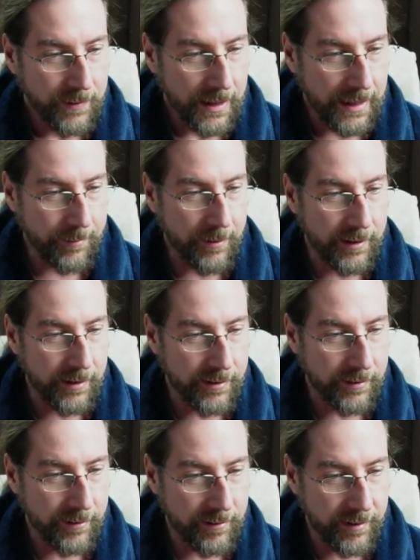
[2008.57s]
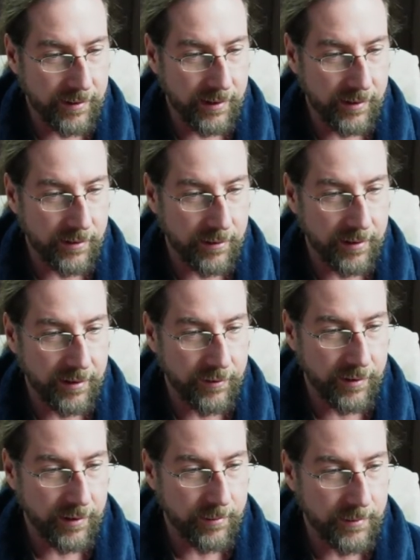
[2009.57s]
Hi Marty, going great things already
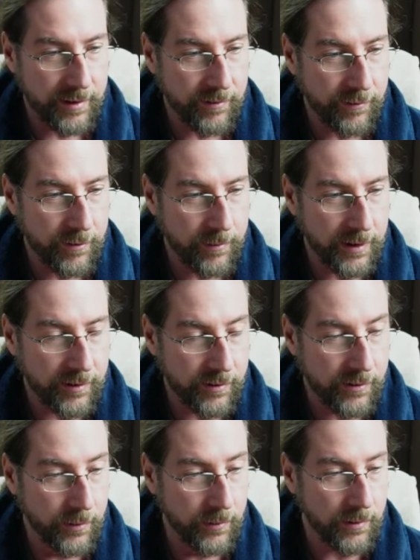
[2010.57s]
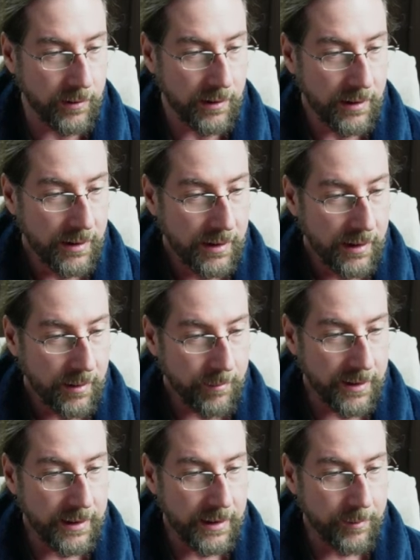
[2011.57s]
for the miles in four weeks. Cool. My
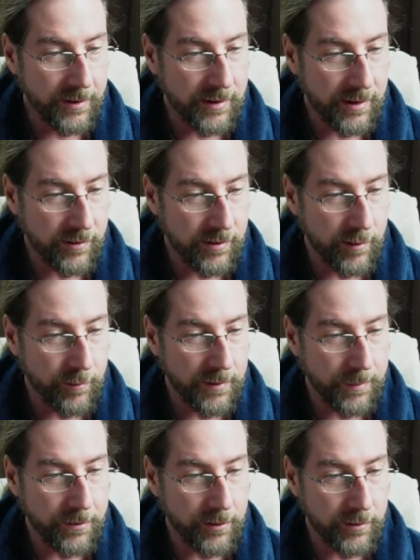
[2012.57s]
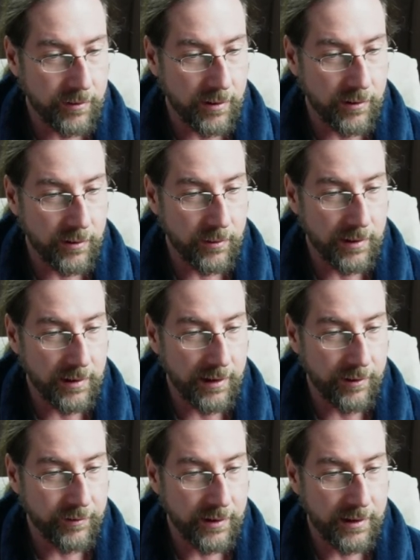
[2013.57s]
neighbor test drove my Polestar 2 and
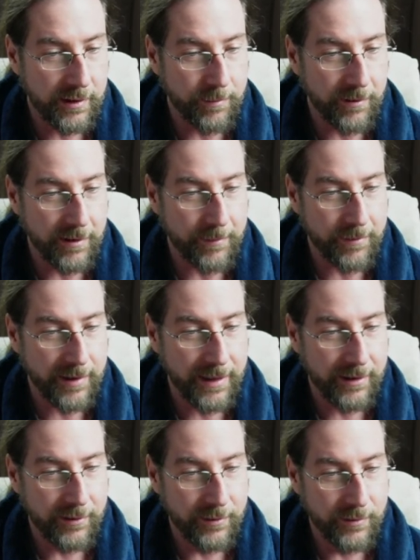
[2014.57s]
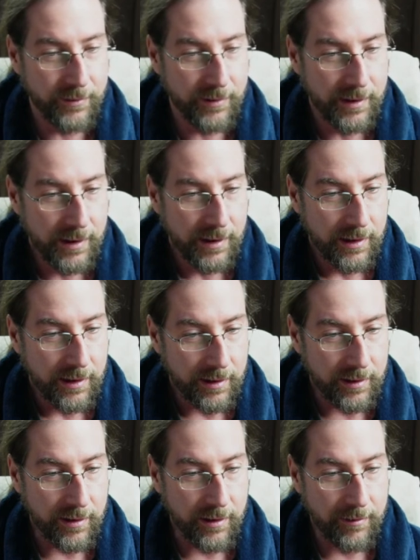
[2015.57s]
loved it. He bought a brand new
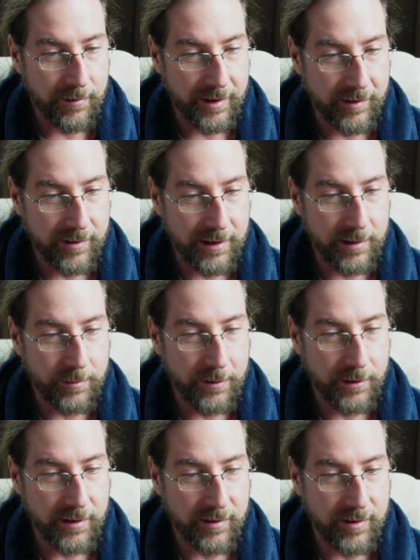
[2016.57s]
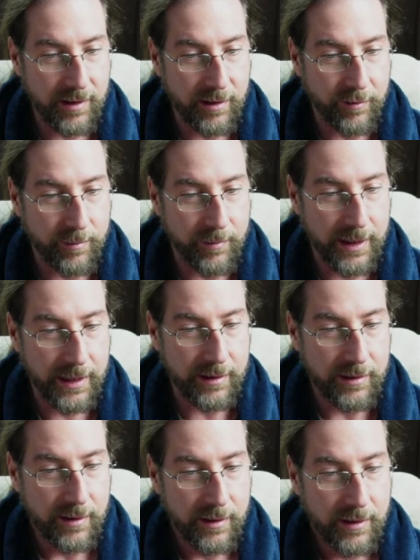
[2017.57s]
long range single motor instead of
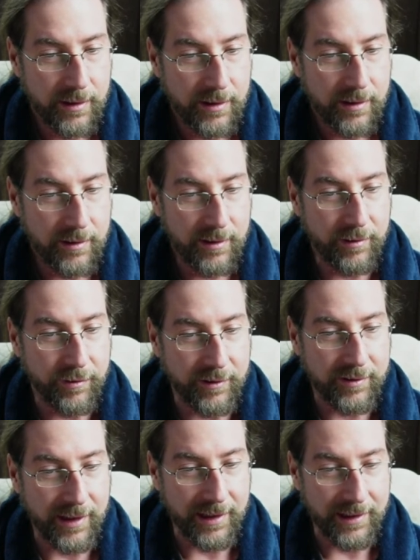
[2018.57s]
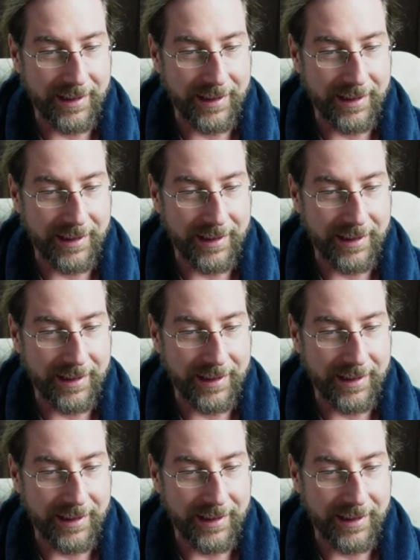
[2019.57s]
mine. Who is for sale?